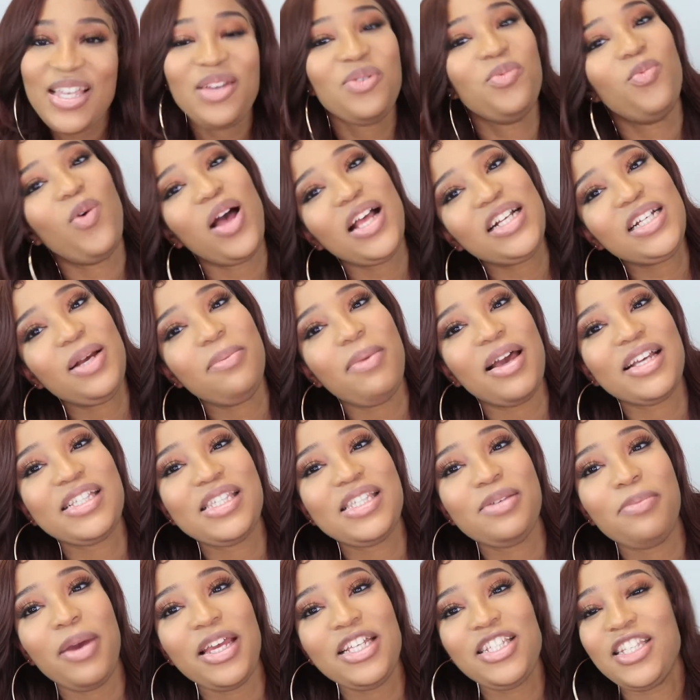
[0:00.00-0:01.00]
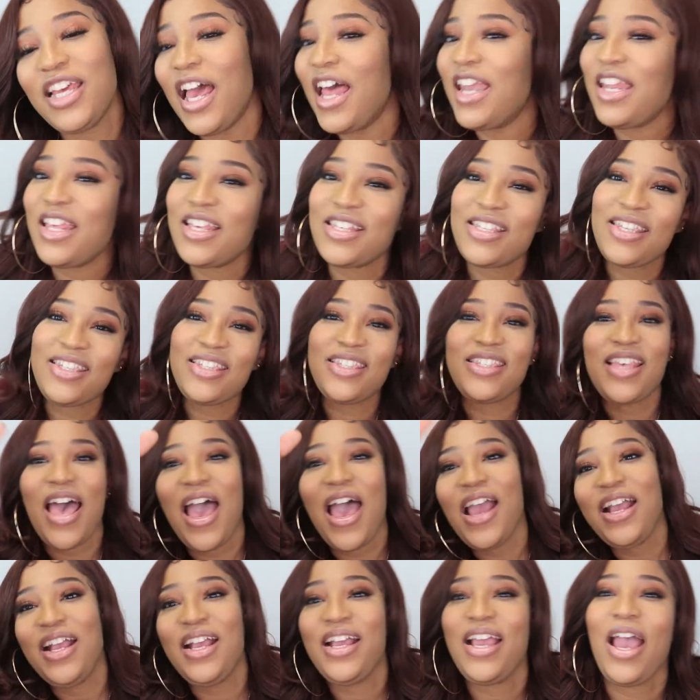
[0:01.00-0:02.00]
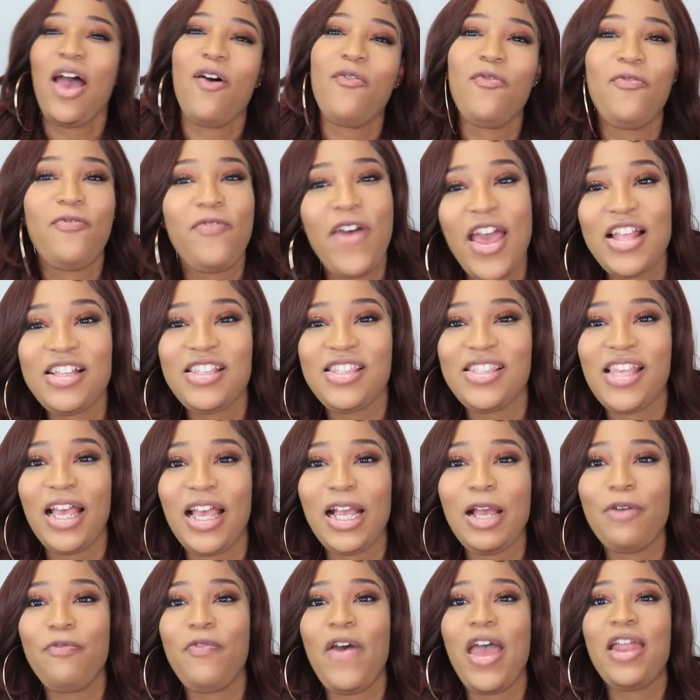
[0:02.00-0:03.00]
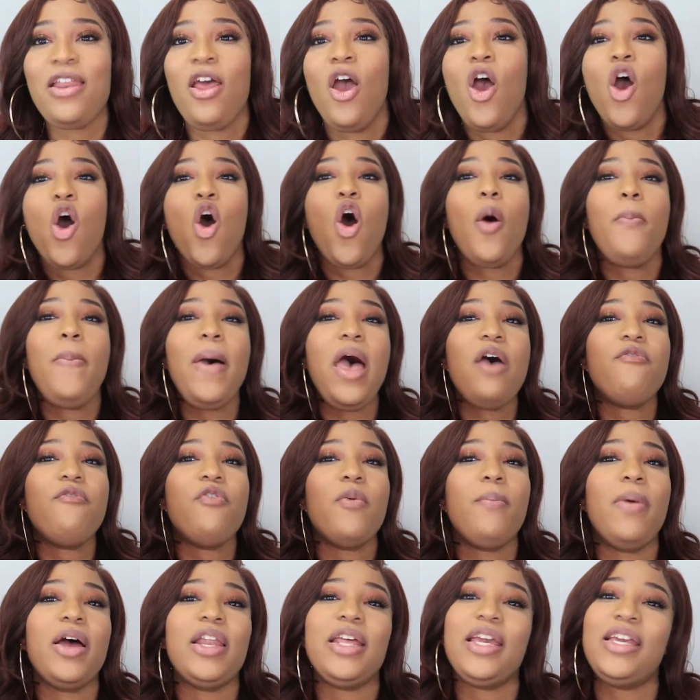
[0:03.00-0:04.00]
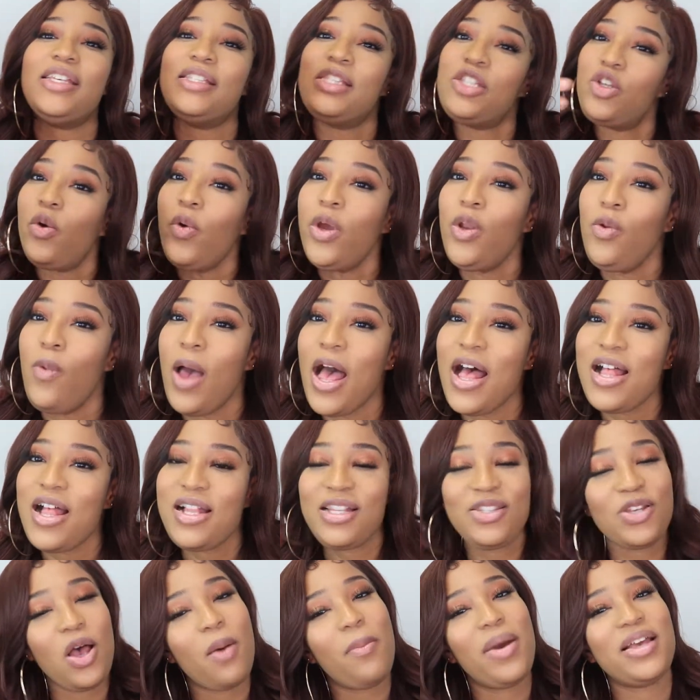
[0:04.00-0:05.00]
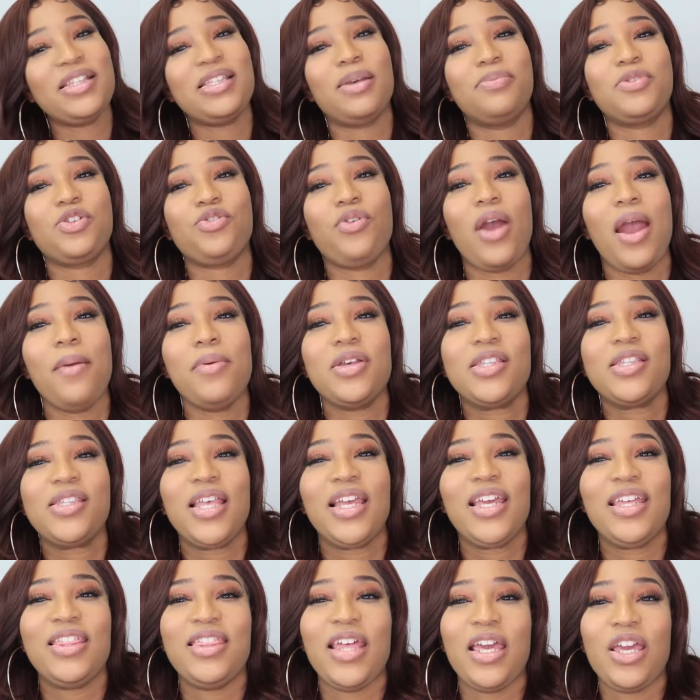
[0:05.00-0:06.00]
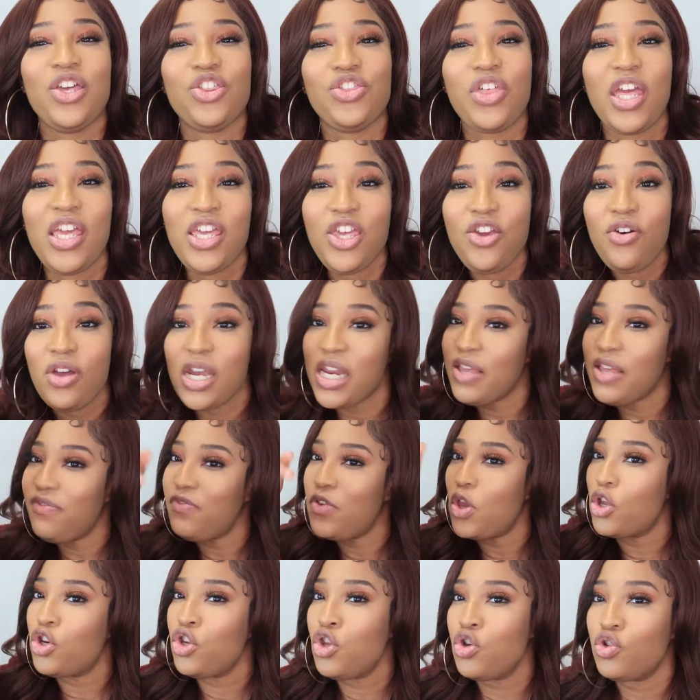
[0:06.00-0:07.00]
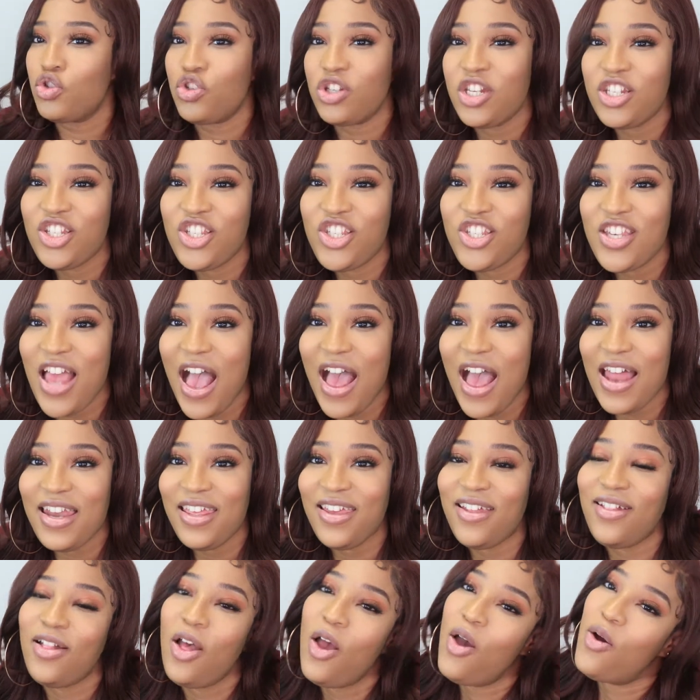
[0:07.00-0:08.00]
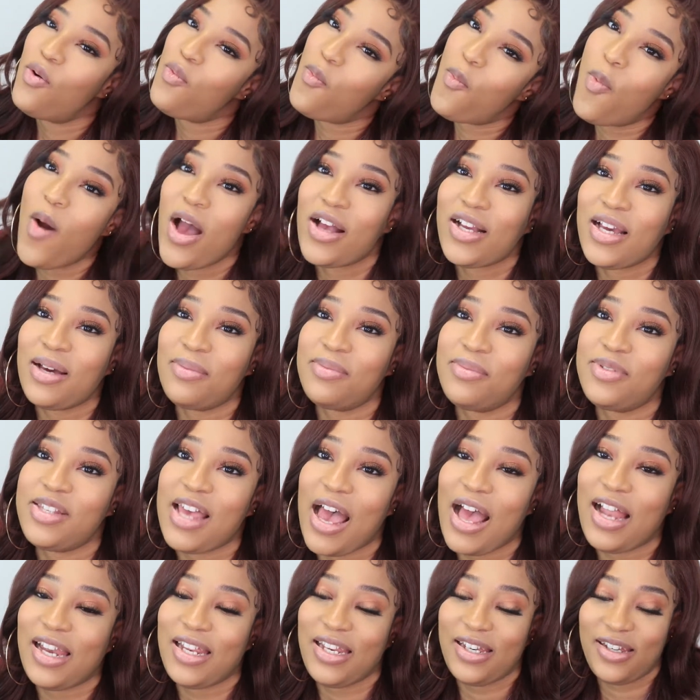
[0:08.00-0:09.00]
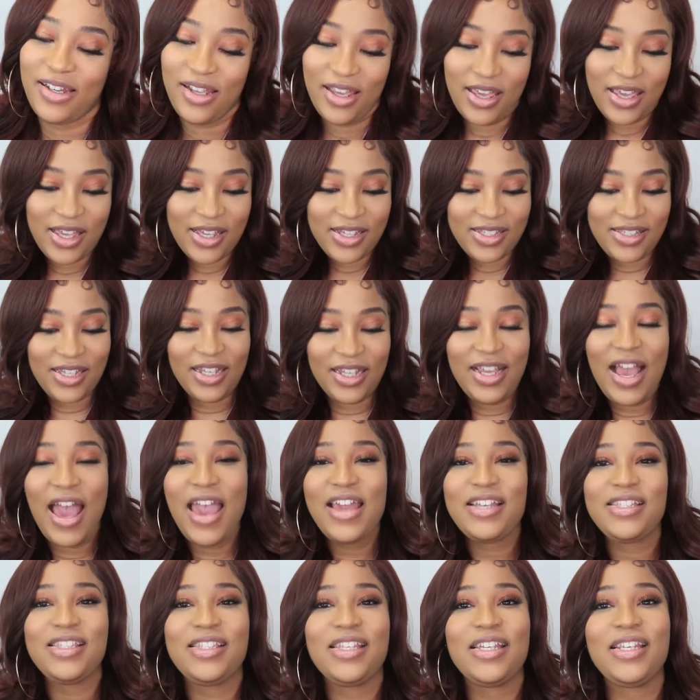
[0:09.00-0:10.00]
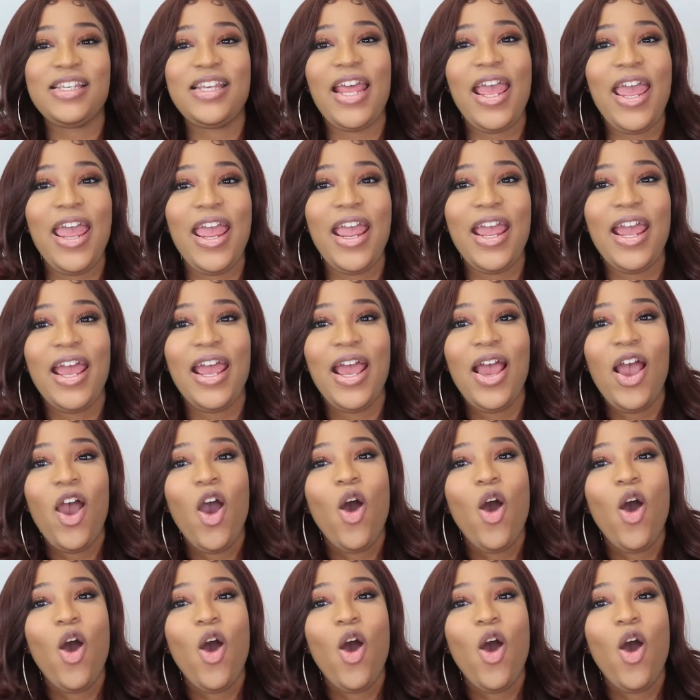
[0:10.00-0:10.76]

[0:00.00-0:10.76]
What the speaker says: and welcome back to my channel, Sekafet. Hope everybody is doing well. To all my subscribers, thank you. And if you're new to this channel, welcome, darling. So guys, today